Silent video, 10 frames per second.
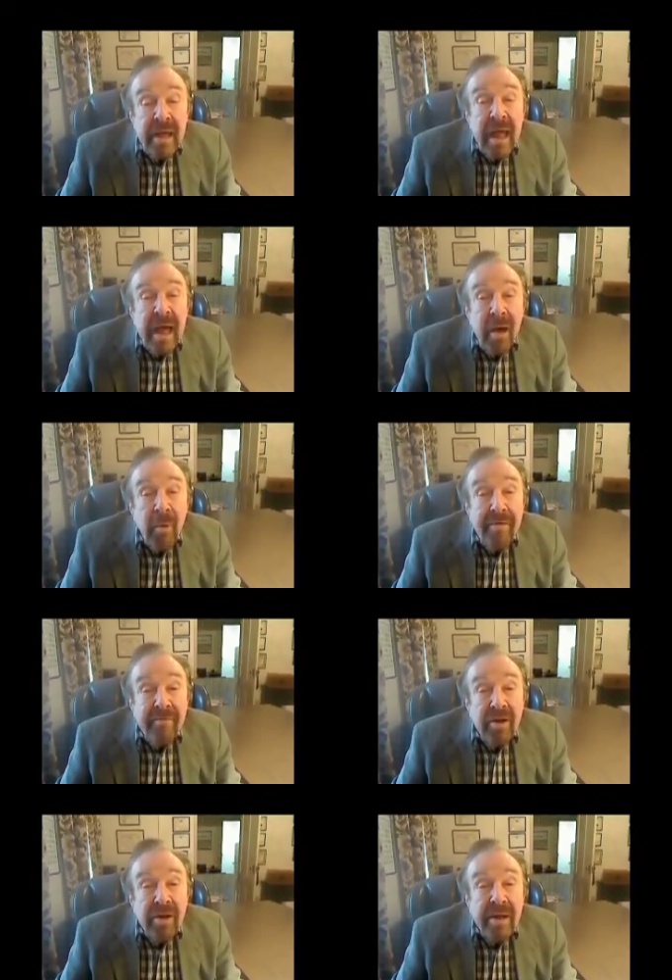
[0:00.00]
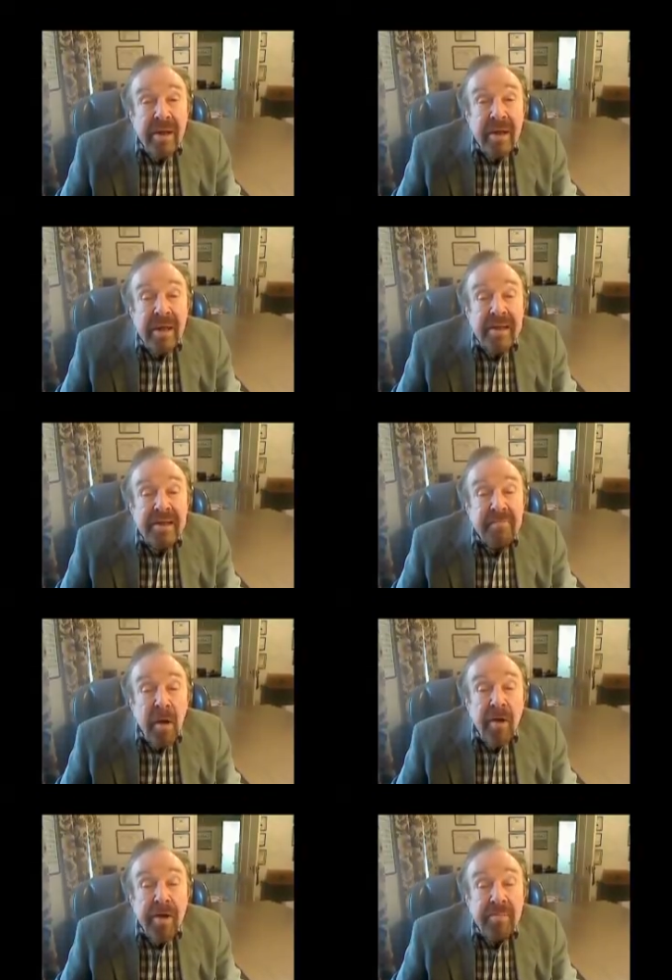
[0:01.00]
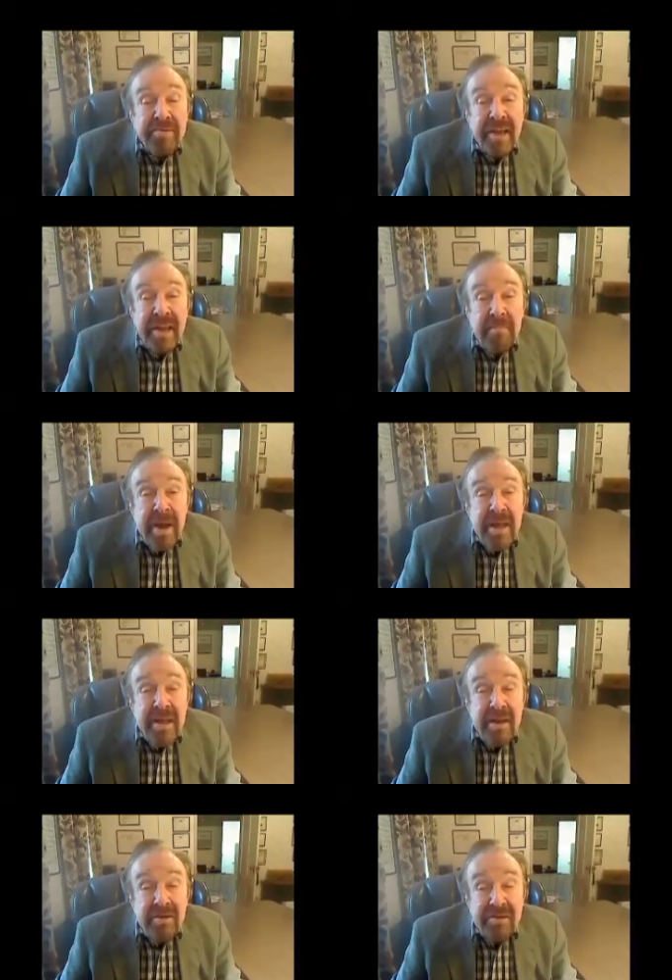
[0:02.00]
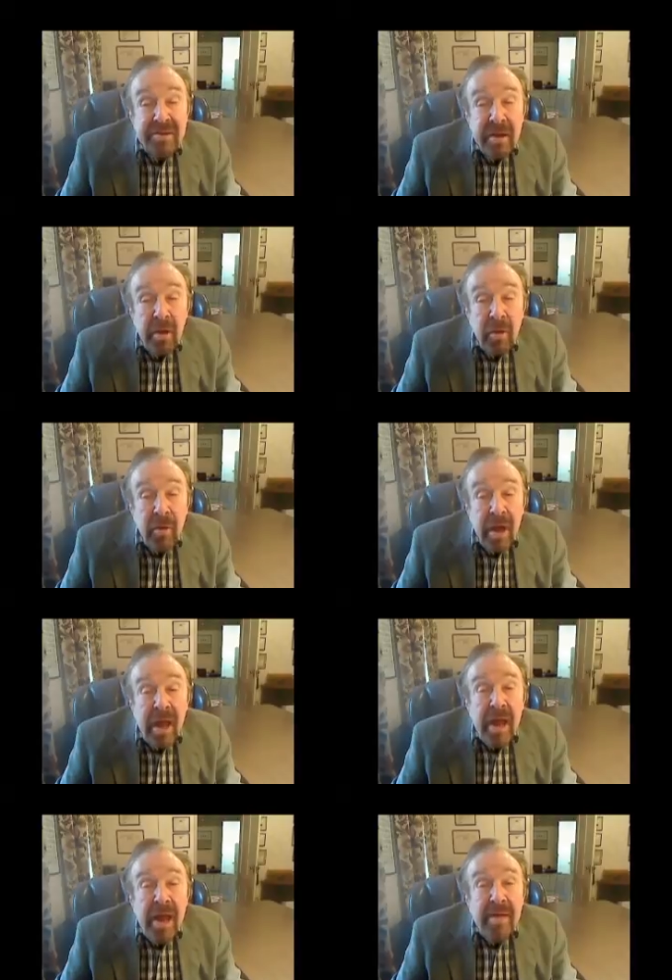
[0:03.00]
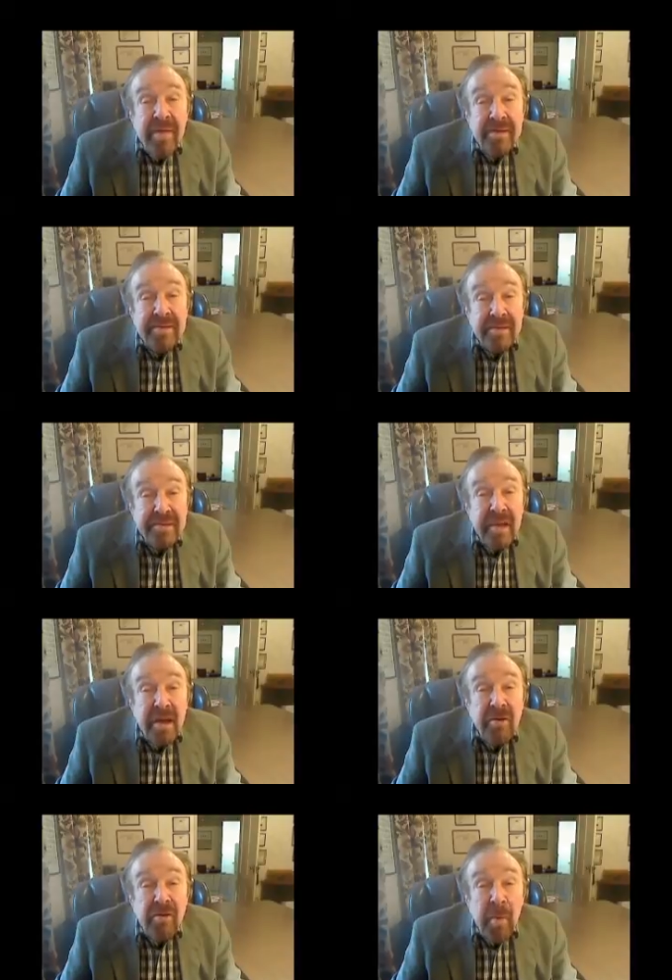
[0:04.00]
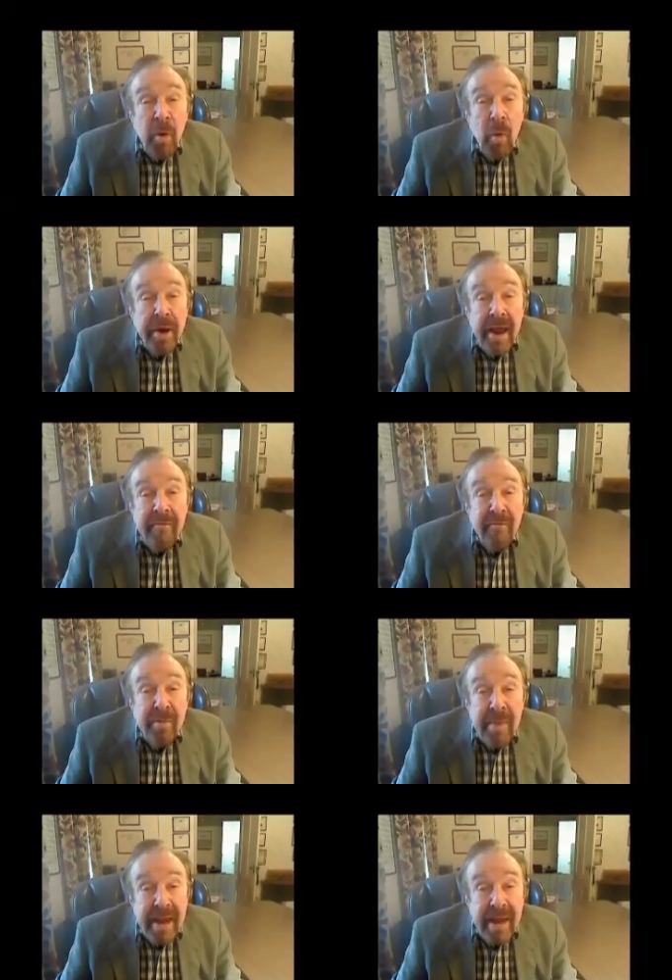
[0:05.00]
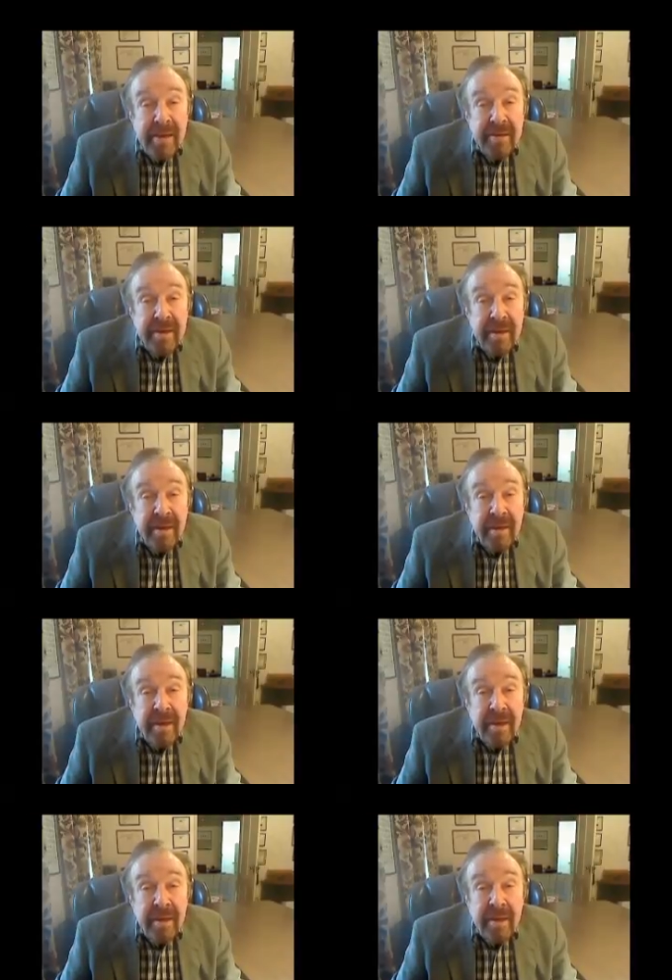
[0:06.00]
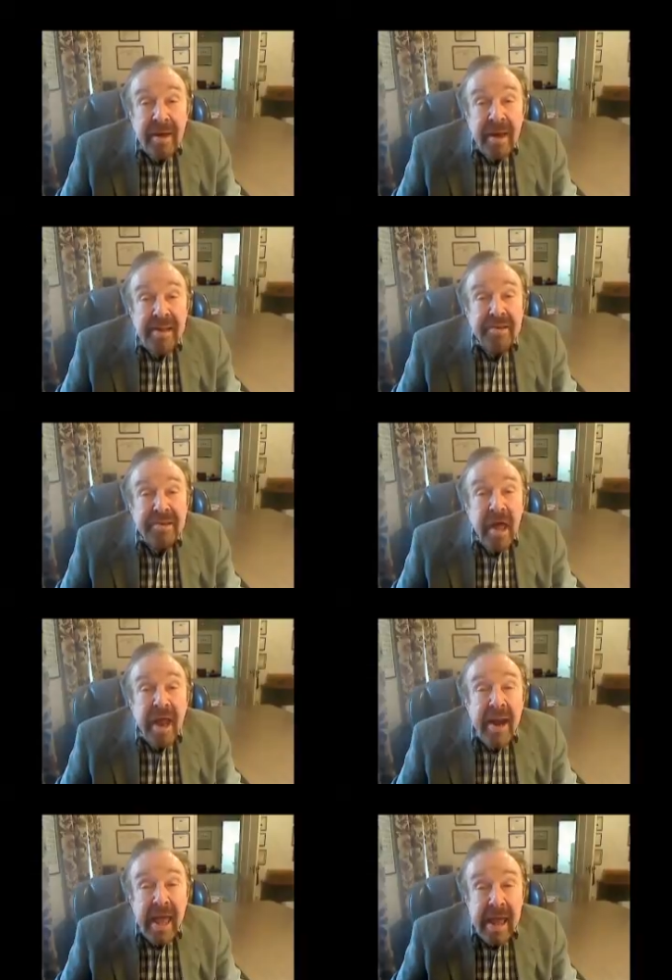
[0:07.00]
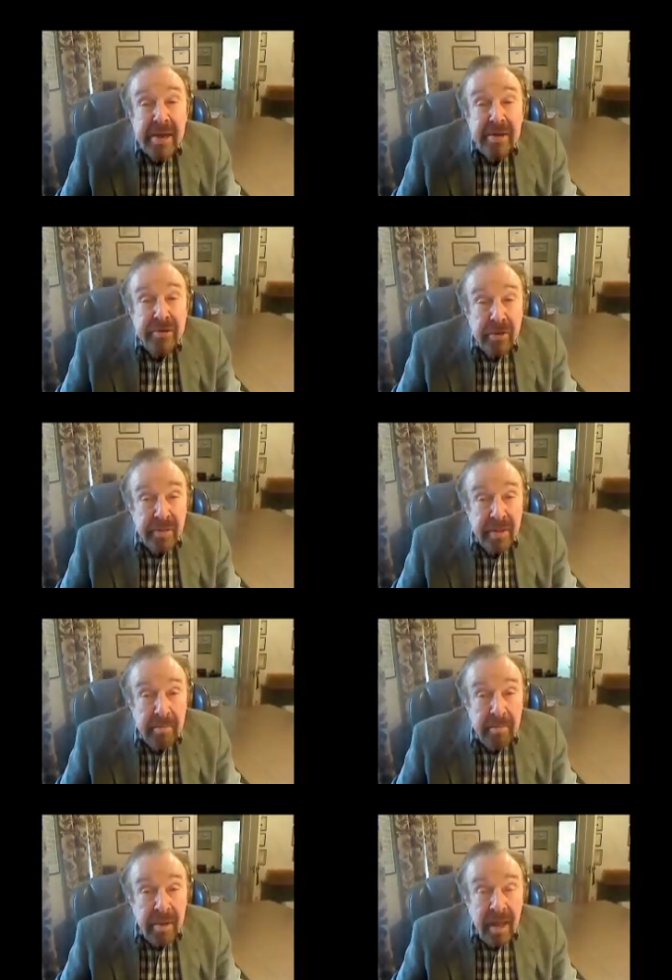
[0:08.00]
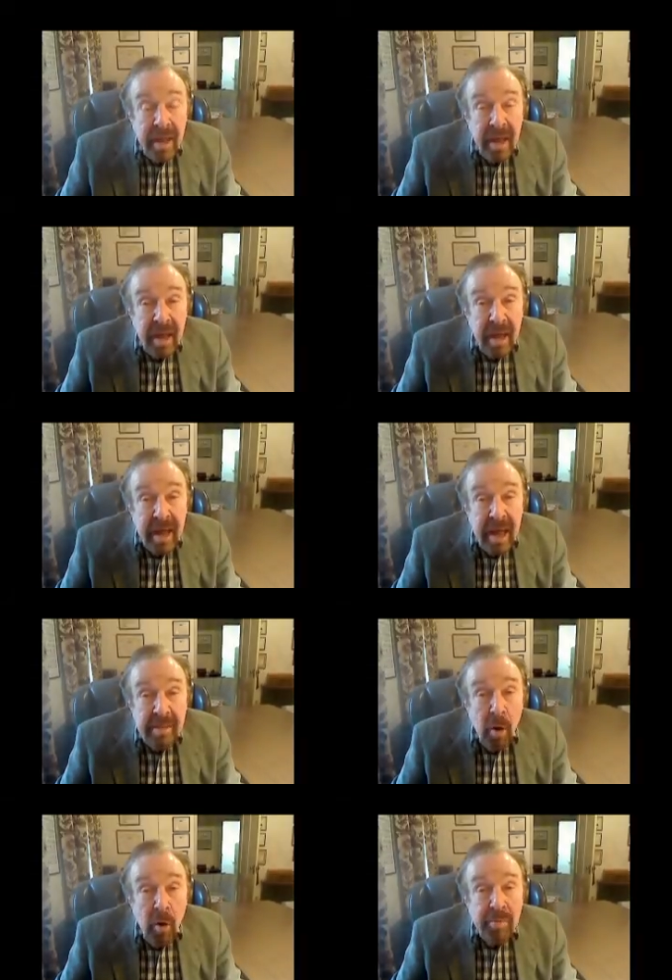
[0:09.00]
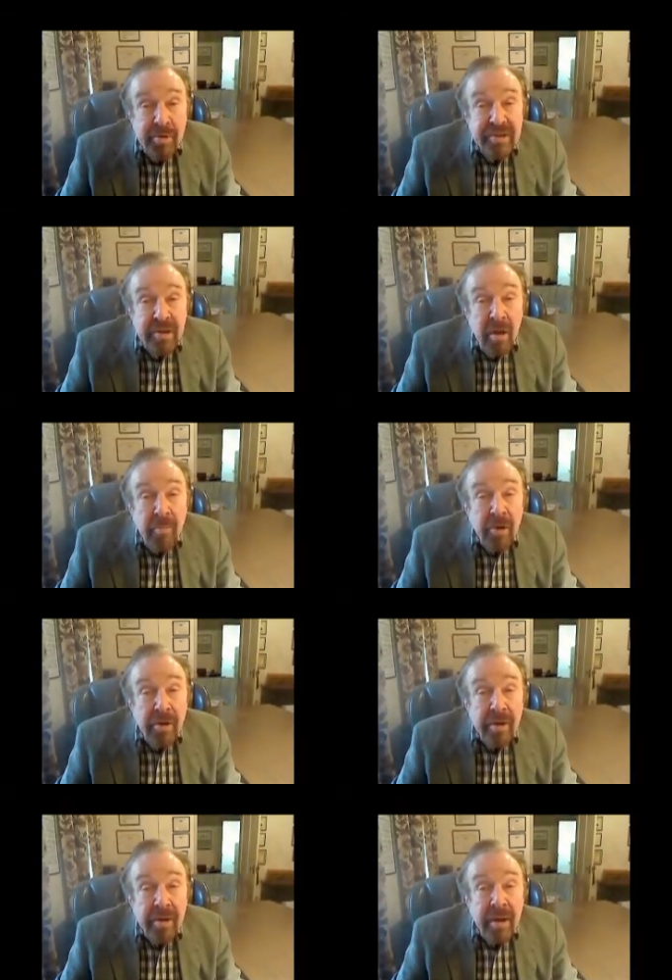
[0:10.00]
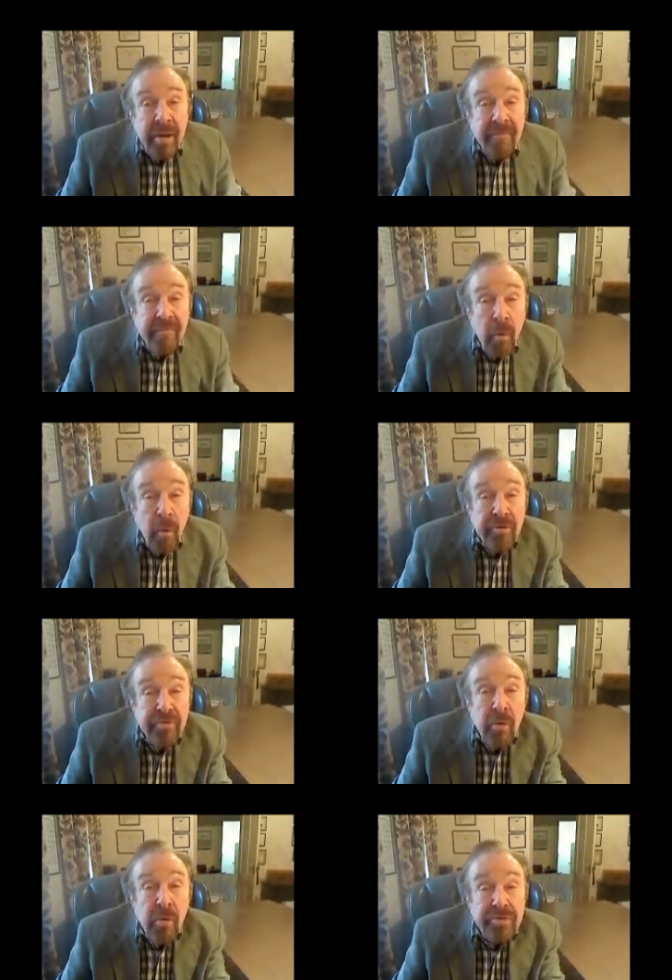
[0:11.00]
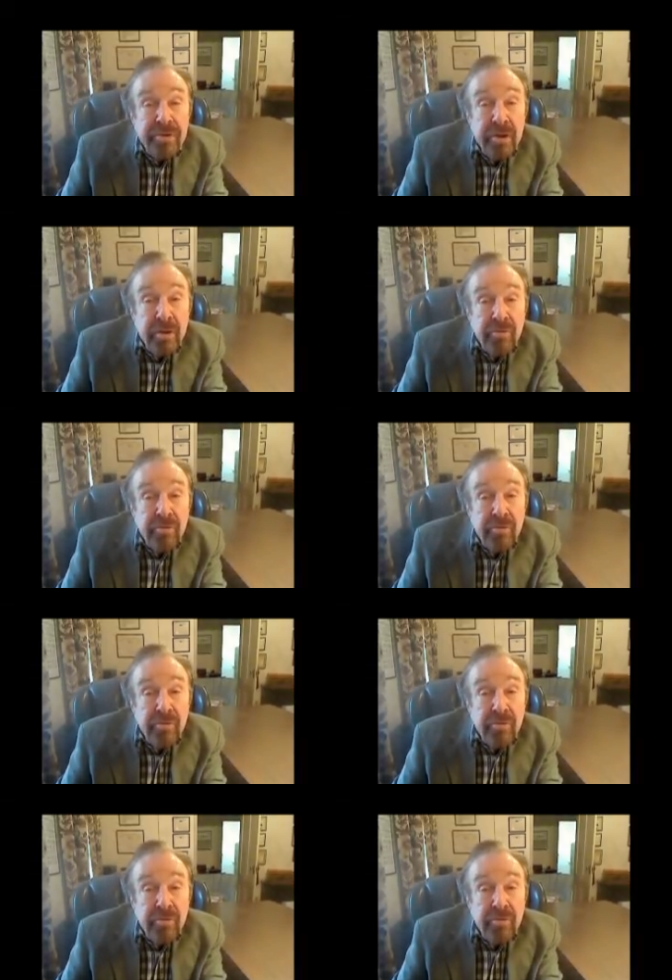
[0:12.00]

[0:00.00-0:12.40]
However, as Barnum said many years ago, there's a sucker born every minute. Let's not add to them. I'm Homer Scarborough for Georgia News